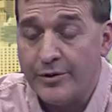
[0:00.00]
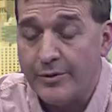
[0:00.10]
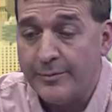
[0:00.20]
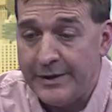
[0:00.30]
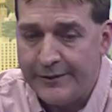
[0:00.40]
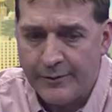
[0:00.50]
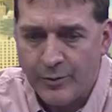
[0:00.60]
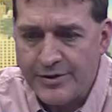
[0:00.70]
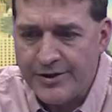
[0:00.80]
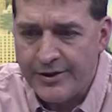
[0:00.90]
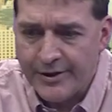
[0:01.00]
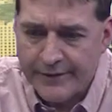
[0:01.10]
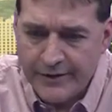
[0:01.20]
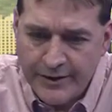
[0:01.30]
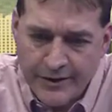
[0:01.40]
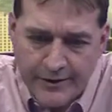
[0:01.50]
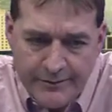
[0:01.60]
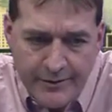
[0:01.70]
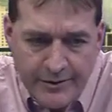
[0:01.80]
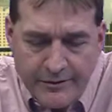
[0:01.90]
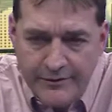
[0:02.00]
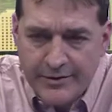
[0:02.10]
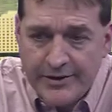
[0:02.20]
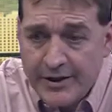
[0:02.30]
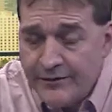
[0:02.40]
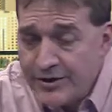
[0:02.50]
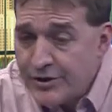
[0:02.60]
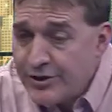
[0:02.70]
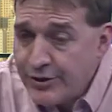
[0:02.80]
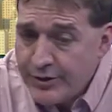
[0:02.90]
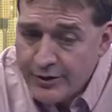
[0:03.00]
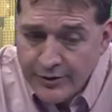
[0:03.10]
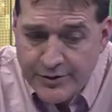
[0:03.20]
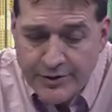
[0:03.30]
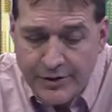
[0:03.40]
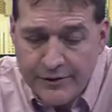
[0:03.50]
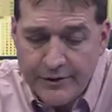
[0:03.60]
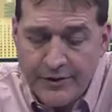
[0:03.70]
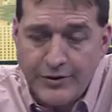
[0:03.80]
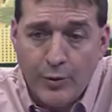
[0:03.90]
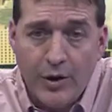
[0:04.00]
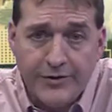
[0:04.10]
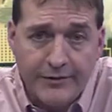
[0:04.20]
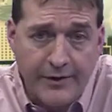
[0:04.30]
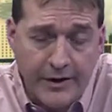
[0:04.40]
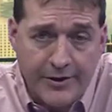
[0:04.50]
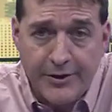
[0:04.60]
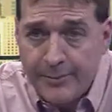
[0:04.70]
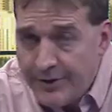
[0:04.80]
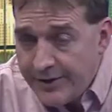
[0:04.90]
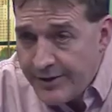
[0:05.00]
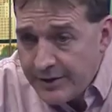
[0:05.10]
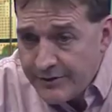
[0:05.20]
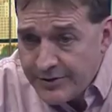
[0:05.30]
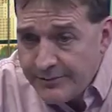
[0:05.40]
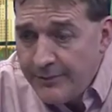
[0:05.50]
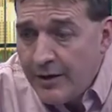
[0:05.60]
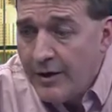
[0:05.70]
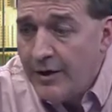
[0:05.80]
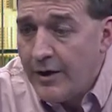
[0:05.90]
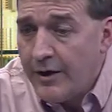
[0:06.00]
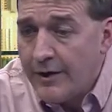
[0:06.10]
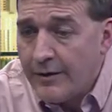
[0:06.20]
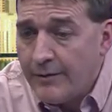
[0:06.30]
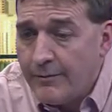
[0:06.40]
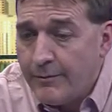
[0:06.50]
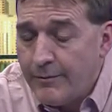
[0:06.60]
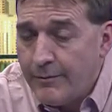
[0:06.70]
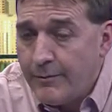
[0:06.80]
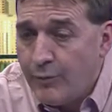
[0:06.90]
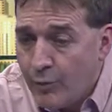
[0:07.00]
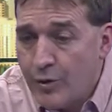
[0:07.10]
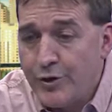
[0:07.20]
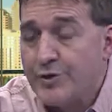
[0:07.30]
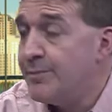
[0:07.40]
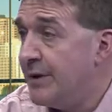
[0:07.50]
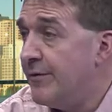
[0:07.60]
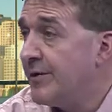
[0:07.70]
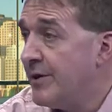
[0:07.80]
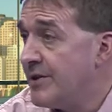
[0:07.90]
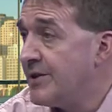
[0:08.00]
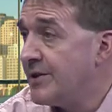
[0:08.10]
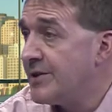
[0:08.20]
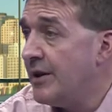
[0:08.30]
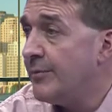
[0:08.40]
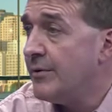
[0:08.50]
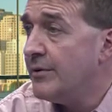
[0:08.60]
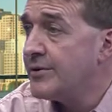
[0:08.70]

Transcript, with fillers: you know, being that we're sitting in the uh, the, the, television studios of uh, Tualatin Valley Community Television, uh, we'll use Beaverton as an example.